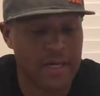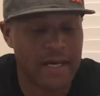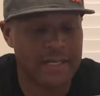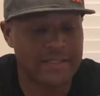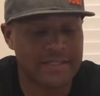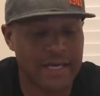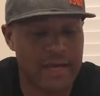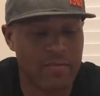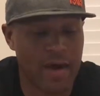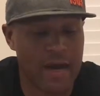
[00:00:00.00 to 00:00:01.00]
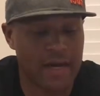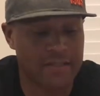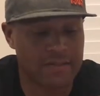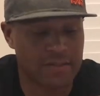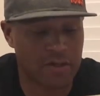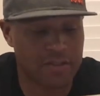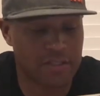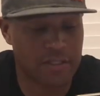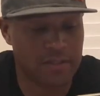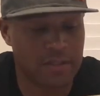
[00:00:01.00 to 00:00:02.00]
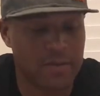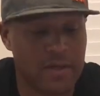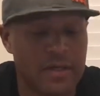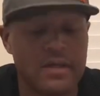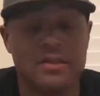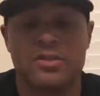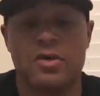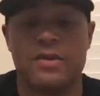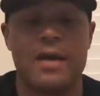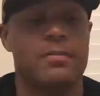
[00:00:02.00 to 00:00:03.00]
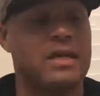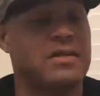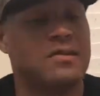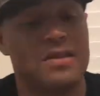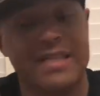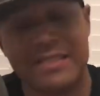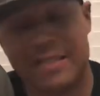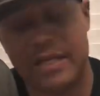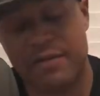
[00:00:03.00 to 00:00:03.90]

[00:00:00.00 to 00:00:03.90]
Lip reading: and the same ride height as the stock seat. So that means this seat